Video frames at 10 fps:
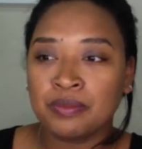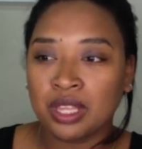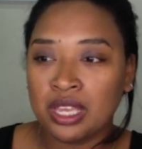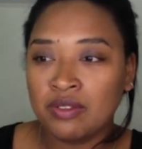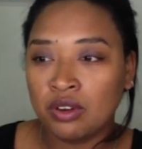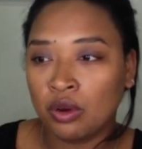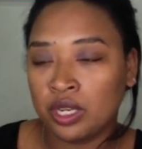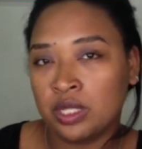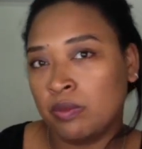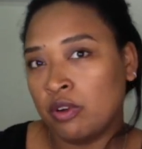even on a
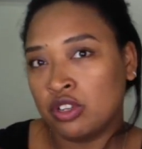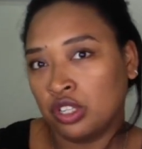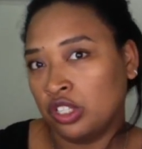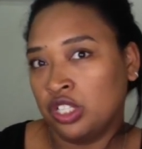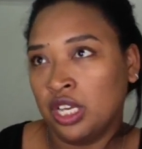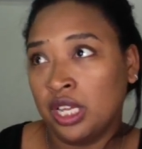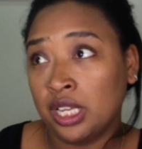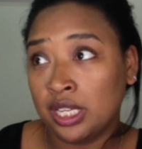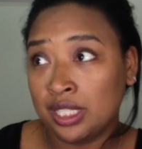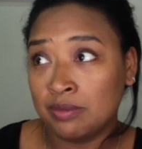spiritual
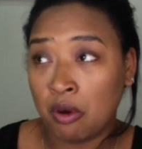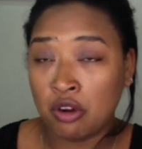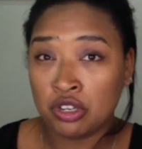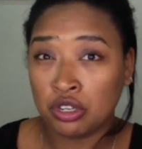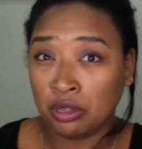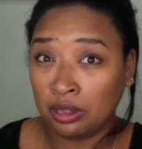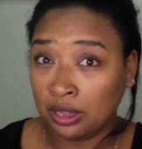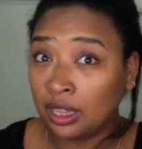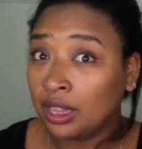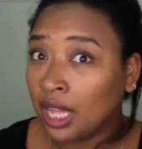journey, a spiritual
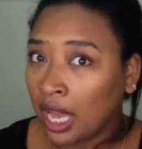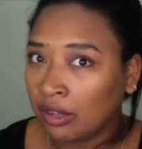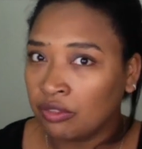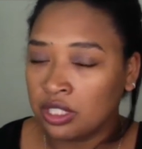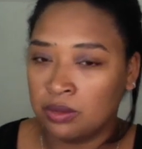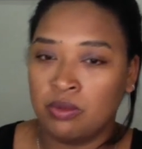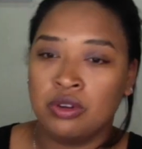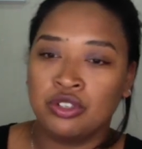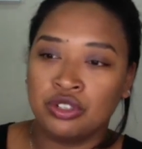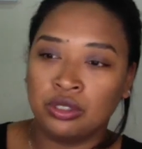life, a
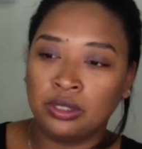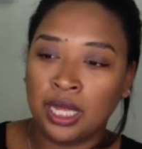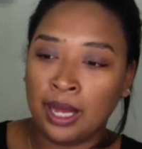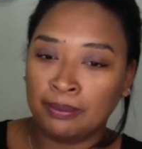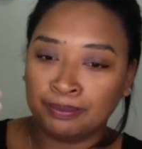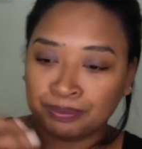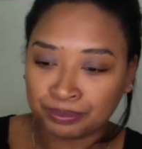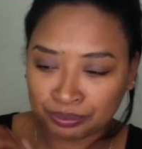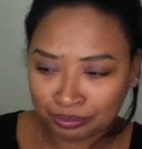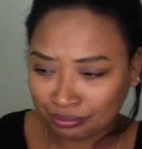spiritual
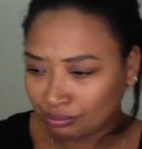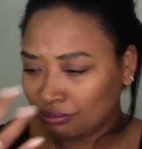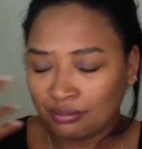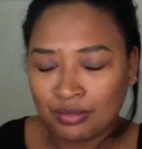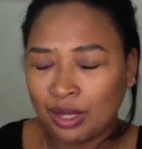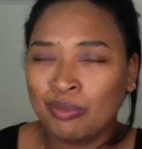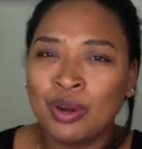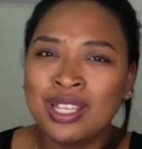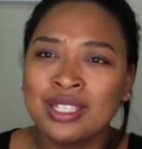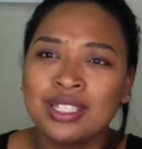
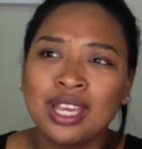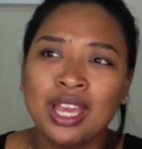presence,